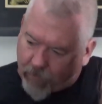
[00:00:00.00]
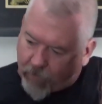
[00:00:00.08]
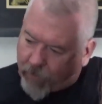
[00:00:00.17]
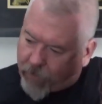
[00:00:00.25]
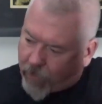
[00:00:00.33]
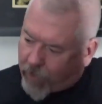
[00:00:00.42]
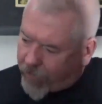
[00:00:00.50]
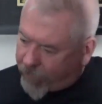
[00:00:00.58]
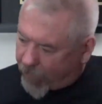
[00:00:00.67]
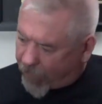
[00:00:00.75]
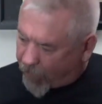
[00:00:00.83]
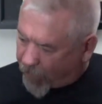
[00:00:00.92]
you still have
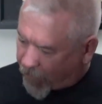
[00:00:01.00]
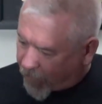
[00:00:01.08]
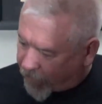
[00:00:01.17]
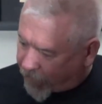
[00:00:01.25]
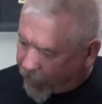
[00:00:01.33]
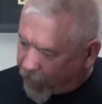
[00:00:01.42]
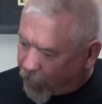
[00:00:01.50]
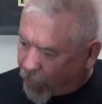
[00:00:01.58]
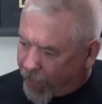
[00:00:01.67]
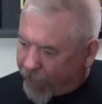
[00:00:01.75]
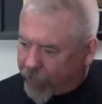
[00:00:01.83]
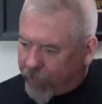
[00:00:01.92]
a full
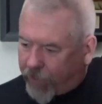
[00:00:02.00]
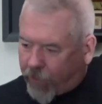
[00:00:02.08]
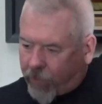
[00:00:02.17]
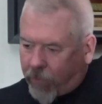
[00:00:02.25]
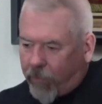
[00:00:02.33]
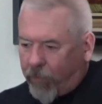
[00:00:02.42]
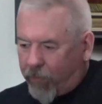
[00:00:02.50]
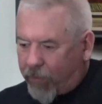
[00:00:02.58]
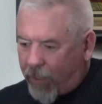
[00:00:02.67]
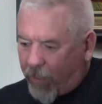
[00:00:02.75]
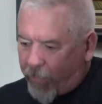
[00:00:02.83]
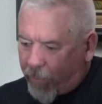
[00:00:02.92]
liner in there, although it's
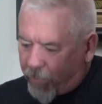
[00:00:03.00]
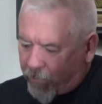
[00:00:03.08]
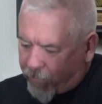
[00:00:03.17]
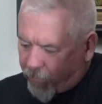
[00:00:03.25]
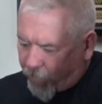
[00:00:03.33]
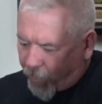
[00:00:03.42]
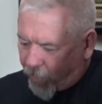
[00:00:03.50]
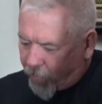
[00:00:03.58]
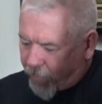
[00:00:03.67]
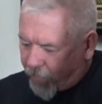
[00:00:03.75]
coming loose from the helmet.